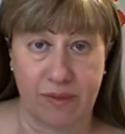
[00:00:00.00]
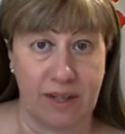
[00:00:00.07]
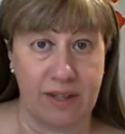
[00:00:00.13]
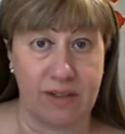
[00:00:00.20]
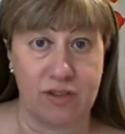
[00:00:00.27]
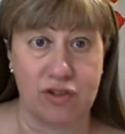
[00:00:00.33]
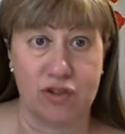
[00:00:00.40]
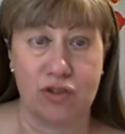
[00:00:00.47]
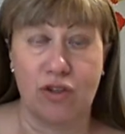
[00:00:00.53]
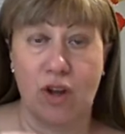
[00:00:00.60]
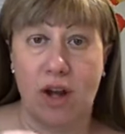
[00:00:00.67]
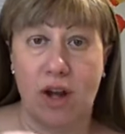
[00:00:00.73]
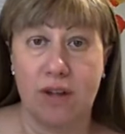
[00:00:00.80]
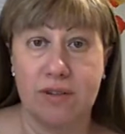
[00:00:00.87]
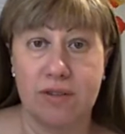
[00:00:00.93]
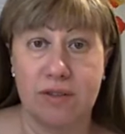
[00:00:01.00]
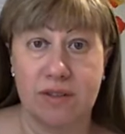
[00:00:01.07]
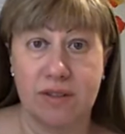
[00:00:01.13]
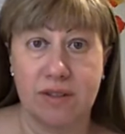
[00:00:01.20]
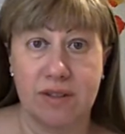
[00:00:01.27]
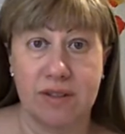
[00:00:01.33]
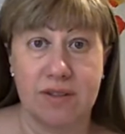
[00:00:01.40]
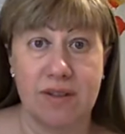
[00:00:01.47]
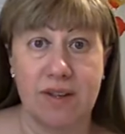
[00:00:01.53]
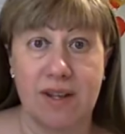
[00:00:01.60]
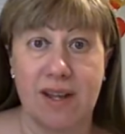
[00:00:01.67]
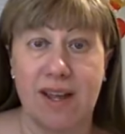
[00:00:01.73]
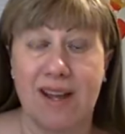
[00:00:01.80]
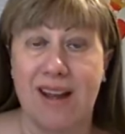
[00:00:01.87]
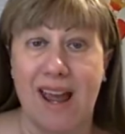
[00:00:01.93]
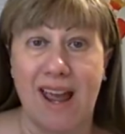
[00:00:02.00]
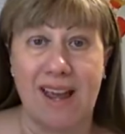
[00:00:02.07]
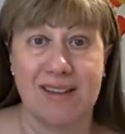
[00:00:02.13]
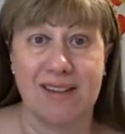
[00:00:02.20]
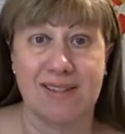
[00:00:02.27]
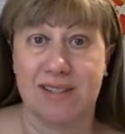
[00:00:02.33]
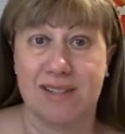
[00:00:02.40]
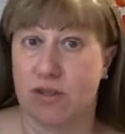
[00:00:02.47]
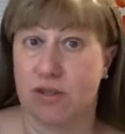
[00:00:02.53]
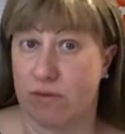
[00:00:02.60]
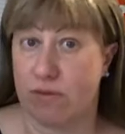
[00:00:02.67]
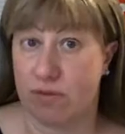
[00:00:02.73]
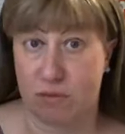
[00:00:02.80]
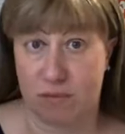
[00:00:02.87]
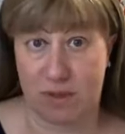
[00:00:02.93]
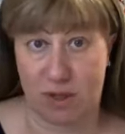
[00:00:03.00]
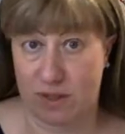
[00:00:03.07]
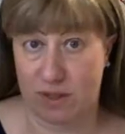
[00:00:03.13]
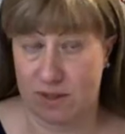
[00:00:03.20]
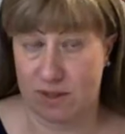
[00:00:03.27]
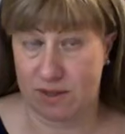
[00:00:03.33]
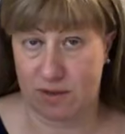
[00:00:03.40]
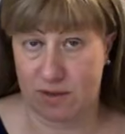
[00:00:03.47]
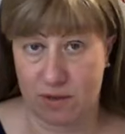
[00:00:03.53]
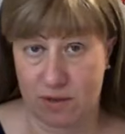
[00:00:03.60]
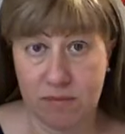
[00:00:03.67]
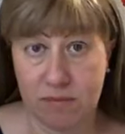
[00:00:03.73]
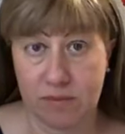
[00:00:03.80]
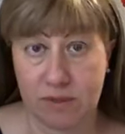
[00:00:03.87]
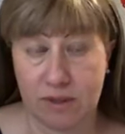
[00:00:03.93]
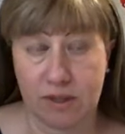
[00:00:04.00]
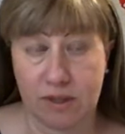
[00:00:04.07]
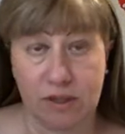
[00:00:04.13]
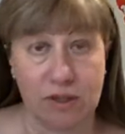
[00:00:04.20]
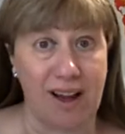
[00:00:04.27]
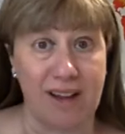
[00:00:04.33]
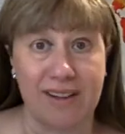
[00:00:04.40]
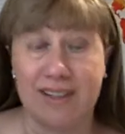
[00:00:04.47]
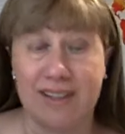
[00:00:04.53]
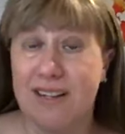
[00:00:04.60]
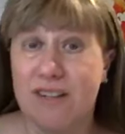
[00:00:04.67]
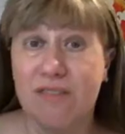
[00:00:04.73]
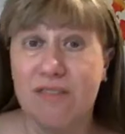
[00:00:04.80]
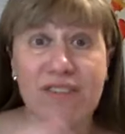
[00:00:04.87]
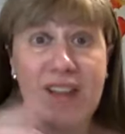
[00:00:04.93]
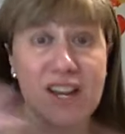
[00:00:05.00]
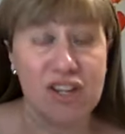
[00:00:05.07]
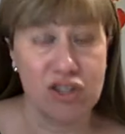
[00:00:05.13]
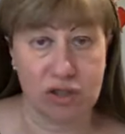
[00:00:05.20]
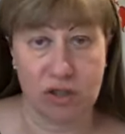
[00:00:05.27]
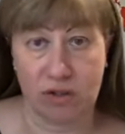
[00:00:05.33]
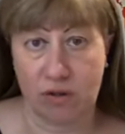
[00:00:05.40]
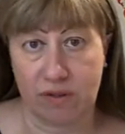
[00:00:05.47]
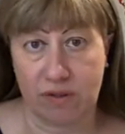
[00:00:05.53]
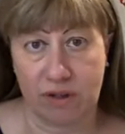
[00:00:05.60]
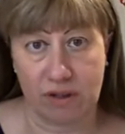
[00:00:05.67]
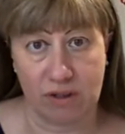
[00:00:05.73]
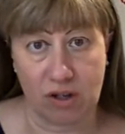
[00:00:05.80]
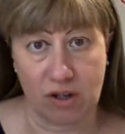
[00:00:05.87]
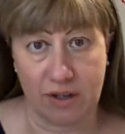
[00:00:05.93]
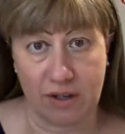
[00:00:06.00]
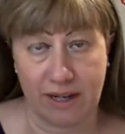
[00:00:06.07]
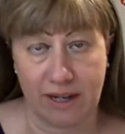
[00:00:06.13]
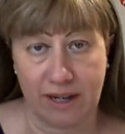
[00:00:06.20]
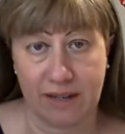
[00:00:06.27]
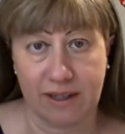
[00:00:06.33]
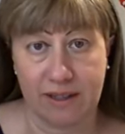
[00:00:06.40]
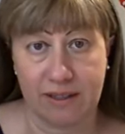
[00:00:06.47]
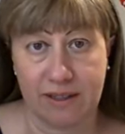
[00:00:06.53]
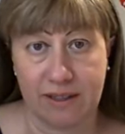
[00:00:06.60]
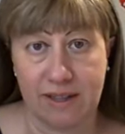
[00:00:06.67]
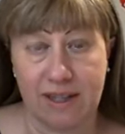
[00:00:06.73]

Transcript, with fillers: It's not an asset of Spiritism, not an invention of Allan Kardec.